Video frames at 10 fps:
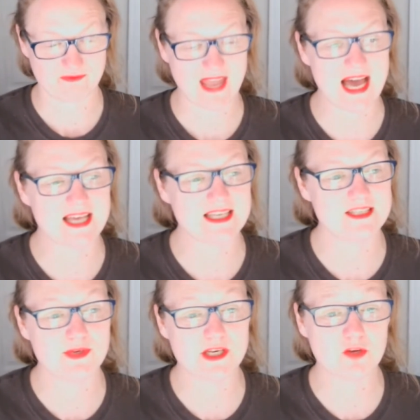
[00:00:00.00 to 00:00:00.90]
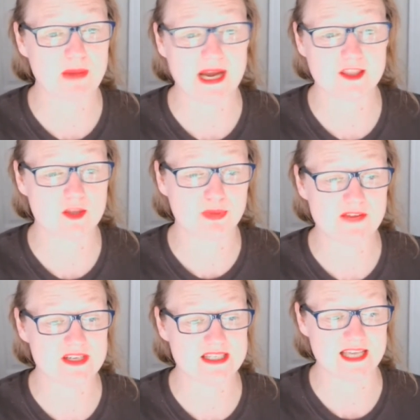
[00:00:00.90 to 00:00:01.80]
And when you look back at the
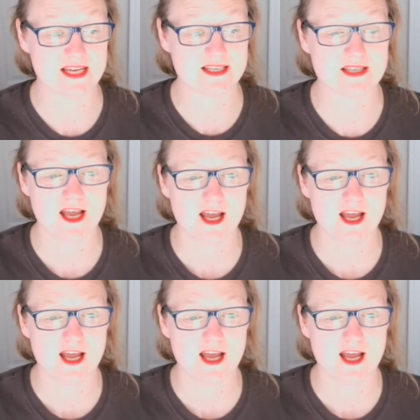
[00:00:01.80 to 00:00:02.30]
previous years,